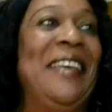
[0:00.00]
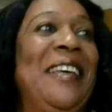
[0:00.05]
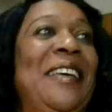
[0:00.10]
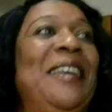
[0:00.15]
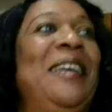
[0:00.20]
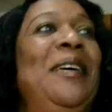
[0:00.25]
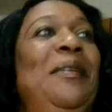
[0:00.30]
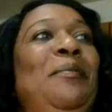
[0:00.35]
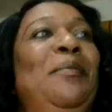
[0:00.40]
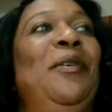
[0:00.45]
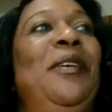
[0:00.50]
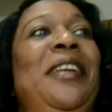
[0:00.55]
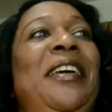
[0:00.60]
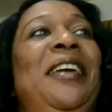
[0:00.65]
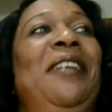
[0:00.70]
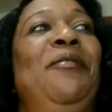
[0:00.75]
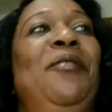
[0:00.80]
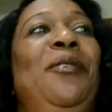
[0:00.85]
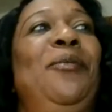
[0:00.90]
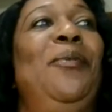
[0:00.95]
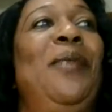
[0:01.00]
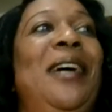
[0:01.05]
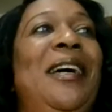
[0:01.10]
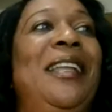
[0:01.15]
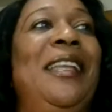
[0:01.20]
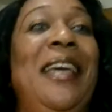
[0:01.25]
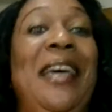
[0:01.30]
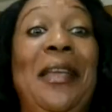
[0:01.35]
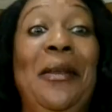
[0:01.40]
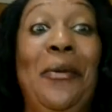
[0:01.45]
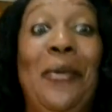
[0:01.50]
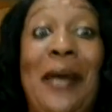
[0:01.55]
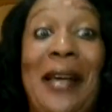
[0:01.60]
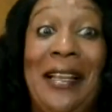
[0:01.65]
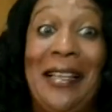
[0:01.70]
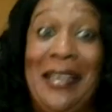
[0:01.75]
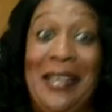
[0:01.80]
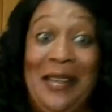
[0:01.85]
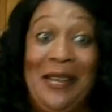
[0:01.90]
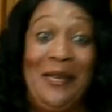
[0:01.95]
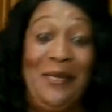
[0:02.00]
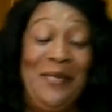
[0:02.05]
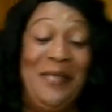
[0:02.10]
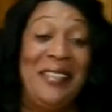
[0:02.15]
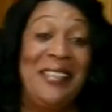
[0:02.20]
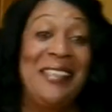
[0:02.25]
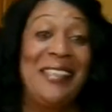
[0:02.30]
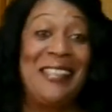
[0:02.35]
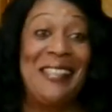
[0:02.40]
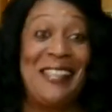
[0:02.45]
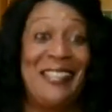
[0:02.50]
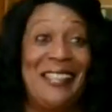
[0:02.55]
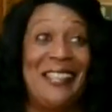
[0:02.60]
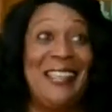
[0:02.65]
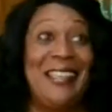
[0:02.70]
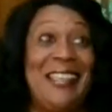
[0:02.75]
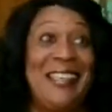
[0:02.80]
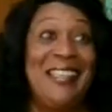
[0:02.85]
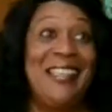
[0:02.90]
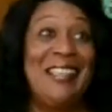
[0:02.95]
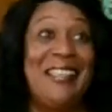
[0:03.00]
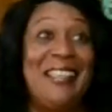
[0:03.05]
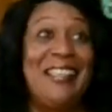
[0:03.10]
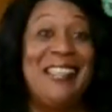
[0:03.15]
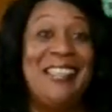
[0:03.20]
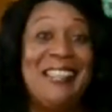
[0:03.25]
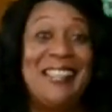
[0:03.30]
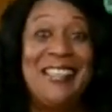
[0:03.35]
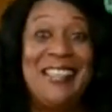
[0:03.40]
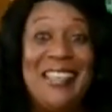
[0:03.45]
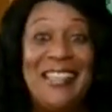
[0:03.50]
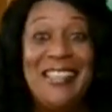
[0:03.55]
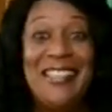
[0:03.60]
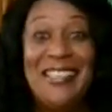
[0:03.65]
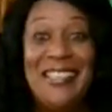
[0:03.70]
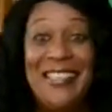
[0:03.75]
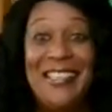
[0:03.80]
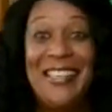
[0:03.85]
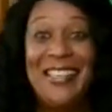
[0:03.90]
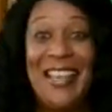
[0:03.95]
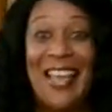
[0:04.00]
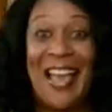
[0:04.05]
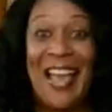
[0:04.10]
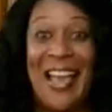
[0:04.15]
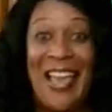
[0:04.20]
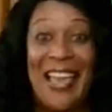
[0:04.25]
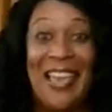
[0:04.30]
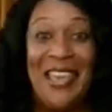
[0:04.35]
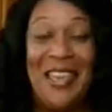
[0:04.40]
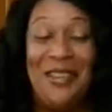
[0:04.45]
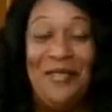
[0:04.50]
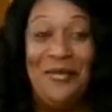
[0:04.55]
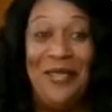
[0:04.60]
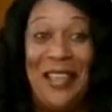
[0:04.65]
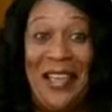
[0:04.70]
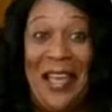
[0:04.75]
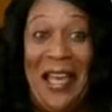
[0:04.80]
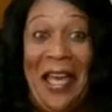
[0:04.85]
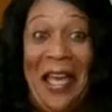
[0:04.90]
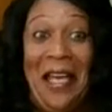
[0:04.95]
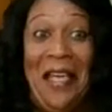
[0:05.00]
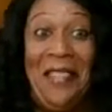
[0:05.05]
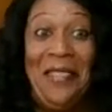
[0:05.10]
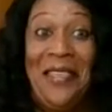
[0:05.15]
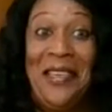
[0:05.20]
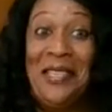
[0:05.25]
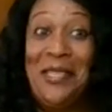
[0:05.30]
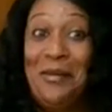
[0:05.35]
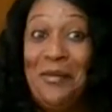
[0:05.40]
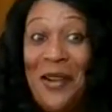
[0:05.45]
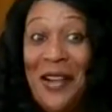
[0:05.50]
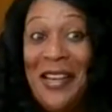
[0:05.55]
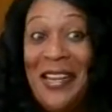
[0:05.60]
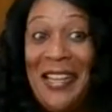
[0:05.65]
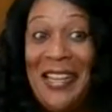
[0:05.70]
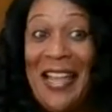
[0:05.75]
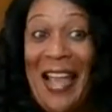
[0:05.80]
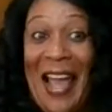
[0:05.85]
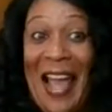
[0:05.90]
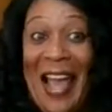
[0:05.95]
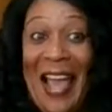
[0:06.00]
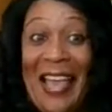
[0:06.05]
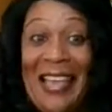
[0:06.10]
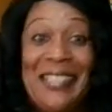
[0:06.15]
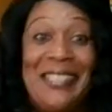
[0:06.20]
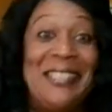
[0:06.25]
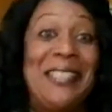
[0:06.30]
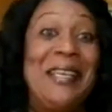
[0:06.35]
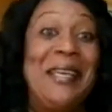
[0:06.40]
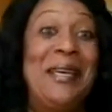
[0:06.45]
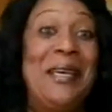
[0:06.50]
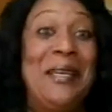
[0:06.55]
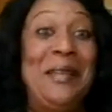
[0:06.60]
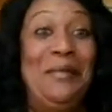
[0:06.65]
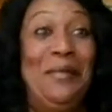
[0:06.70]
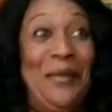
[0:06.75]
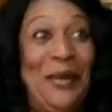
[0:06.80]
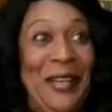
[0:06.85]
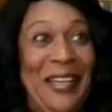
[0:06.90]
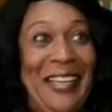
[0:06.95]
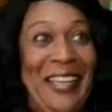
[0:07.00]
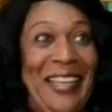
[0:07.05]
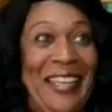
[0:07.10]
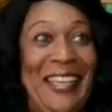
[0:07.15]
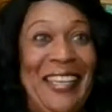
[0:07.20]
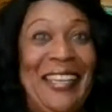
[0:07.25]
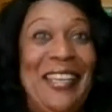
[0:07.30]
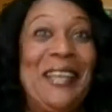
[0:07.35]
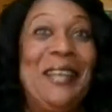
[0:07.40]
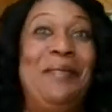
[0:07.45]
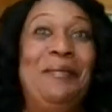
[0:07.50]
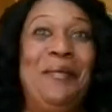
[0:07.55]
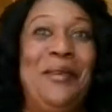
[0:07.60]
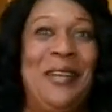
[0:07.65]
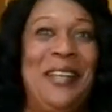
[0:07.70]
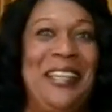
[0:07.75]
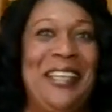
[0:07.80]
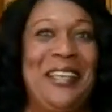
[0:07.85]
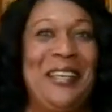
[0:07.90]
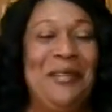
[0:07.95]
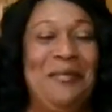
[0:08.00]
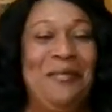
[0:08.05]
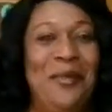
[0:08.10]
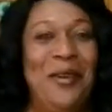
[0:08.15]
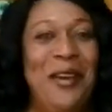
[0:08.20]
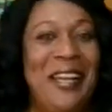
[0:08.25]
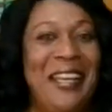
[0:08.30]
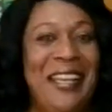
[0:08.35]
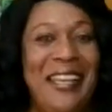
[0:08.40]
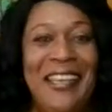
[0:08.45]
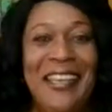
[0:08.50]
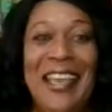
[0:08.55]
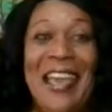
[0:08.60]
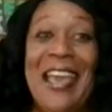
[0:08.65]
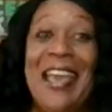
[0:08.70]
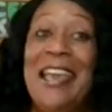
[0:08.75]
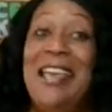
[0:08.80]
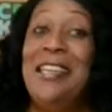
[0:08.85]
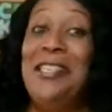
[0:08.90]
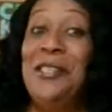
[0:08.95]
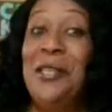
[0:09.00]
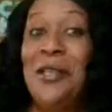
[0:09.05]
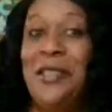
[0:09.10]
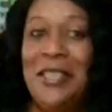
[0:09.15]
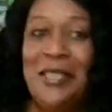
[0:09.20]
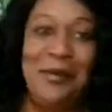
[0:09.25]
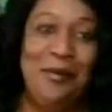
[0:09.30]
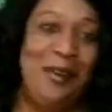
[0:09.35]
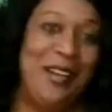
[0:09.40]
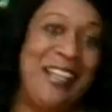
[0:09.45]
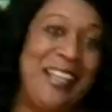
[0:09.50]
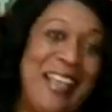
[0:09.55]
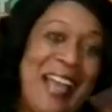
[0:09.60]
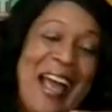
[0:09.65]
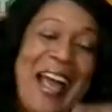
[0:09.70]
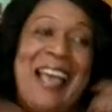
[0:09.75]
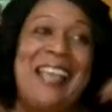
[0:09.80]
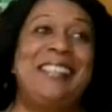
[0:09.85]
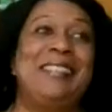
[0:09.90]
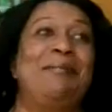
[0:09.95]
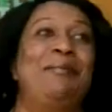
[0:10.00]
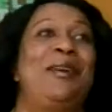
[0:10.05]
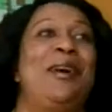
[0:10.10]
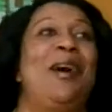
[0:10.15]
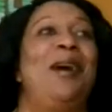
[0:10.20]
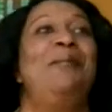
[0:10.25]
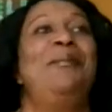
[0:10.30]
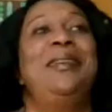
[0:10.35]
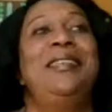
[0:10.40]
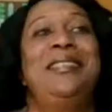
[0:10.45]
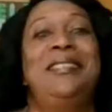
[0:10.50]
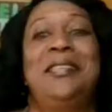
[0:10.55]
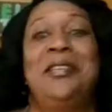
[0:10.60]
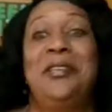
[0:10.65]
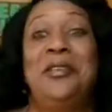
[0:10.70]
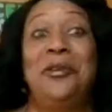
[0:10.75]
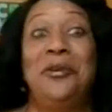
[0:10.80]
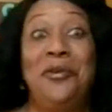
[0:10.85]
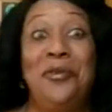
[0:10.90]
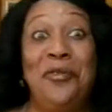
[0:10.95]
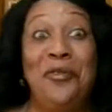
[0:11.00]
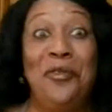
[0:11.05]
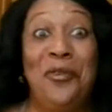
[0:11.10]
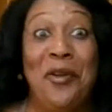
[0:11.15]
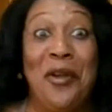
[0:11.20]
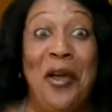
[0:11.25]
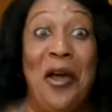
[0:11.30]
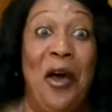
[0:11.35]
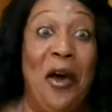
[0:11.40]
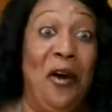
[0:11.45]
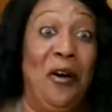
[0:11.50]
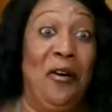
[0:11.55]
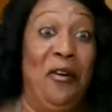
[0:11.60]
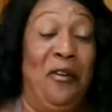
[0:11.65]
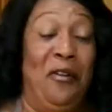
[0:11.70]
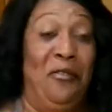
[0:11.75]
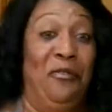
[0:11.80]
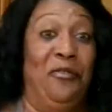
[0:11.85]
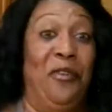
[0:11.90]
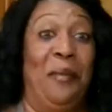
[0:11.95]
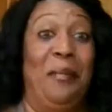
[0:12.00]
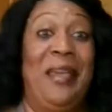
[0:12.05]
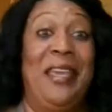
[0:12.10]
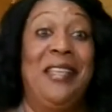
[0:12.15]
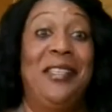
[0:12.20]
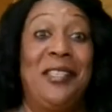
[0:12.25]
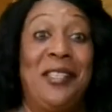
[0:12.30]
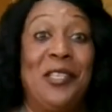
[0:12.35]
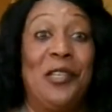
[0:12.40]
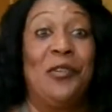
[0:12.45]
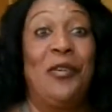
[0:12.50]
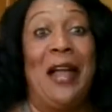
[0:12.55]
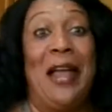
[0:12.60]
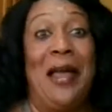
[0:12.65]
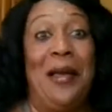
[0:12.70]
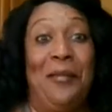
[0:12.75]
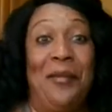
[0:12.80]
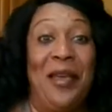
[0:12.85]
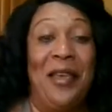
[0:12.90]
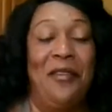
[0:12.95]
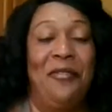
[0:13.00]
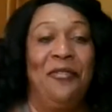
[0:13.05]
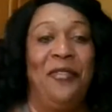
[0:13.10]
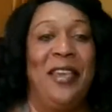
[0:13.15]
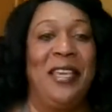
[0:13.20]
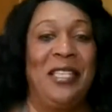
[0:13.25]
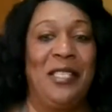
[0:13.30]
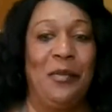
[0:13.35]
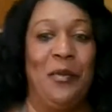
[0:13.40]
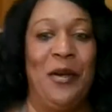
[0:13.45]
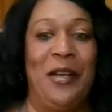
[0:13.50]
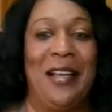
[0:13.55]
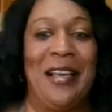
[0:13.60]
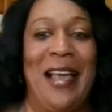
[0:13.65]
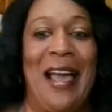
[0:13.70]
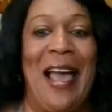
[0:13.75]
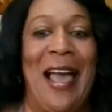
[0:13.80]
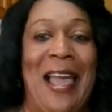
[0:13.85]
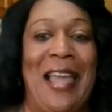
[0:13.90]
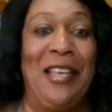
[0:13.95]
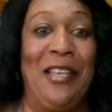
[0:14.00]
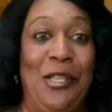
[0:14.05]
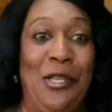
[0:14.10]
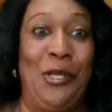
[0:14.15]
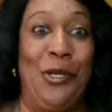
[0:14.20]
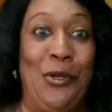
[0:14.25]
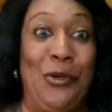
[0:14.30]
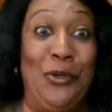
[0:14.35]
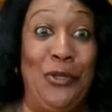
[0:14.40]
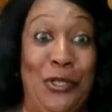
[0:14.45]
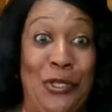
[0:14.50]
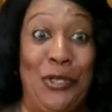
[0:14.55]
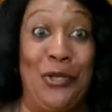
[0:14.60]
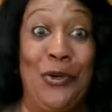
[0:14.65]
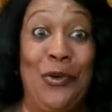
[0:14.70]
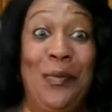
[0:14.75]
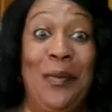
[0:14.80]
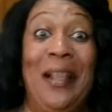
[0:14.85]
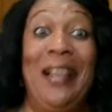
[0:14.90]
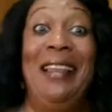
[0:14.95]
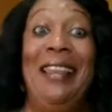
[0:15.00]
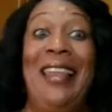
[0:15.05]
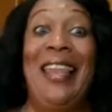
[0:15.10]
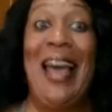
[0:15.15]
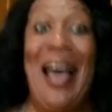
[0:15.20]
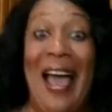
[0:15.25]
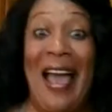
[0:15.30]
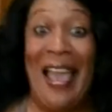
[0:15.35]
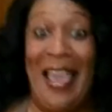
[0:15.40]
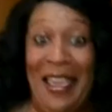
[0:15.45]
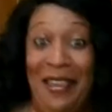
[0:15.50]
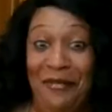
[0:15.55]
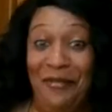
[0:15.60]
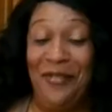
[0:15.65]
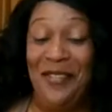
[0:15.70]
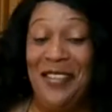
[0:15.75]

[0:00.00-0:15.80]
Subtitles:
Good morning, everyone, and welcome to Lee's Kitchen Live this morning, guys. Good morning, good morning, good morning. So, this morning, guys, I'm coming to you from Instagram, Facebook, and YouTube Live.